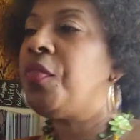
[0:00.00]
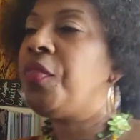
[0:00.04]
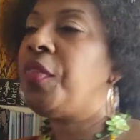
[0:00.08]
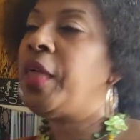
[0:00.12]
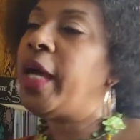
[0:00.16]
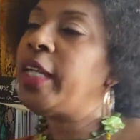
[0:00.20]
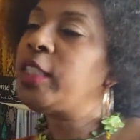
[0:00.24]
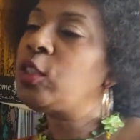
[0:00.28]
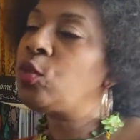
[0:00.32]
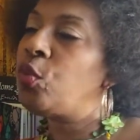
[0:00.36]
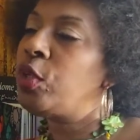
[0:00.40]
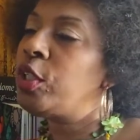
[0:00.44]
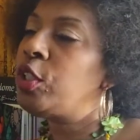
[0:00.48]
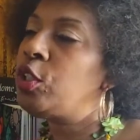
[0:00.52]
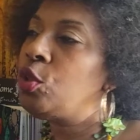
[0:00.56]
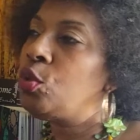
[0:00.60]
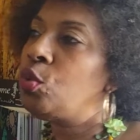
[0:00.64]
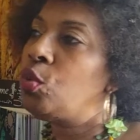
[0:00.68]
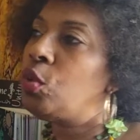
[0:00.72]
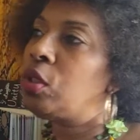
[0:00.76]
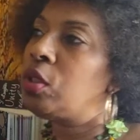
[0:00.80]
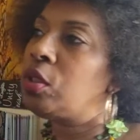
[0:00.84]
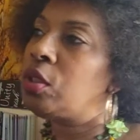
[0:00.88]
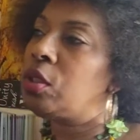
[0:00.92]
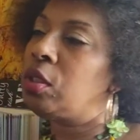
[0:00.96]
That's when
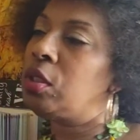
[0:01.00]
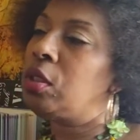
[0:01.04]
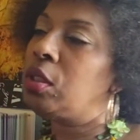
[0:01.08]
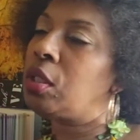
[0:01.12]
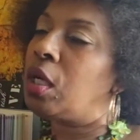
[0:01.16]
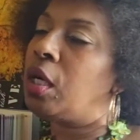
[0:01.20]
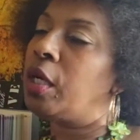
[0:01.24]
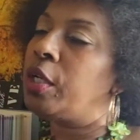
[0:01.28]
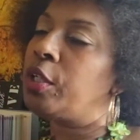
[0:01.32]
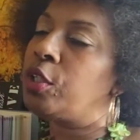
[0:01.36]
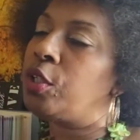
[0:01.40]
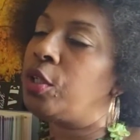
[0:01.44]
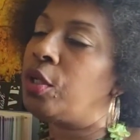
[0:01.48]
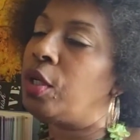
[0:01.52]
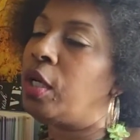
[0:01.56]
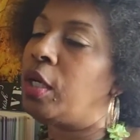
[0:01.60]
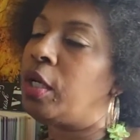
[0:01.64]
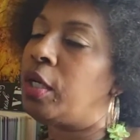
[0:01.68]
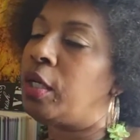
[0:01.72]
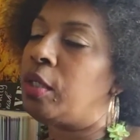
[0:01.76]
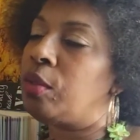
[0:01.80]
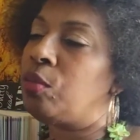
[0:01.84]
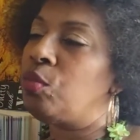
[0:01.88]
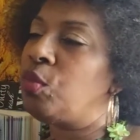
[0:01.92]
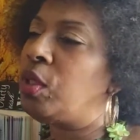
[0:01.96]
you would look under,
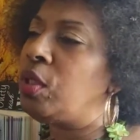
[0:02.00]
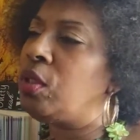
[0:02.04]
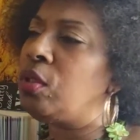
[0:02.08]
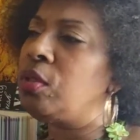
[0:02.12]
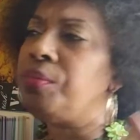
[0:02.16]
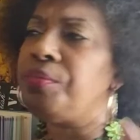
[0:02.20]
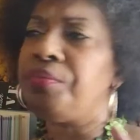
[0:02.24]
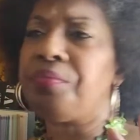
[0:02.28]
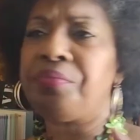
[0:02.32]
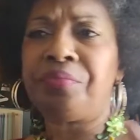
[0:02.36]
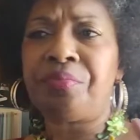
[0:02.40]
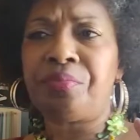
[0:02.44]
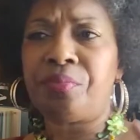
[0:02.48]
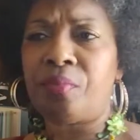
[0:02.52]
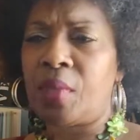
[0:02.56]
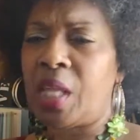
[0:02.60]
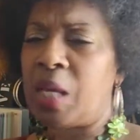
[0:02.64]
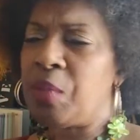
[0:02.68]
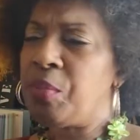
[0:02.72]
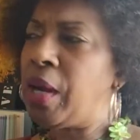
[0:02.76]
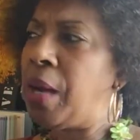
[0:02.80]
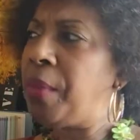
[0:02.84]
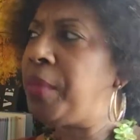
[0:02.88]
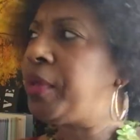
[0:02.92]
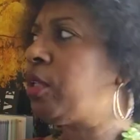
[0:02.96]
uh, well,
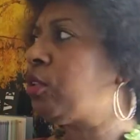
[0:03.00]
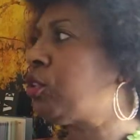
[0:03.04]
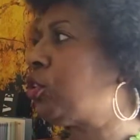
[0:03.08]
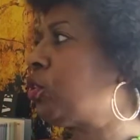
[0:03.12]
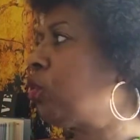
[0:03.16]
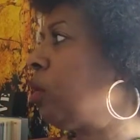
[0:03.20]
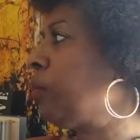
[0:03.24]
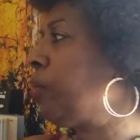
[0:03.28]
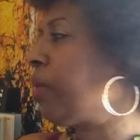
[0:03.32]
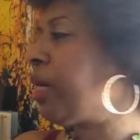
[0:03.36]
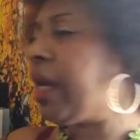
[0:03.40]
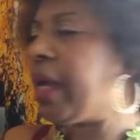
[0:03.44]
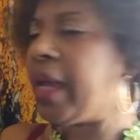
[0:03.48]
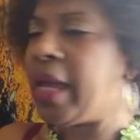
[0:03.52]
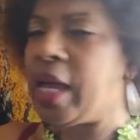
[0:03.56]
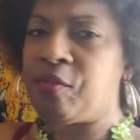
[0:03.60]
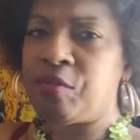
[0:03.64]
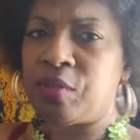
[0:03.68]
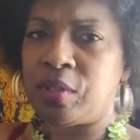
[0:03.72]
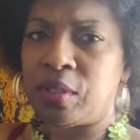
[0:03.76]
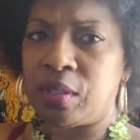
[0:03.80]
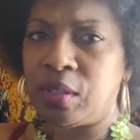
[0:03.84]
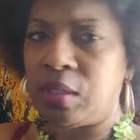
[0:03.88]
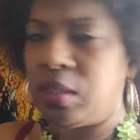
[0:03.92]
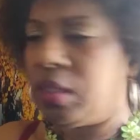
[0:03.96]
they probably don't show it, but I
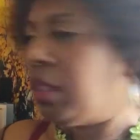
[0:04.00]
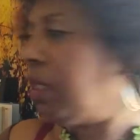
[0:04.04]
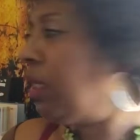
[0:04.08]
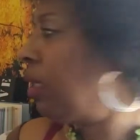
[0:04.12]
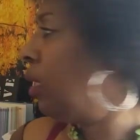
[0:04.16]
have a,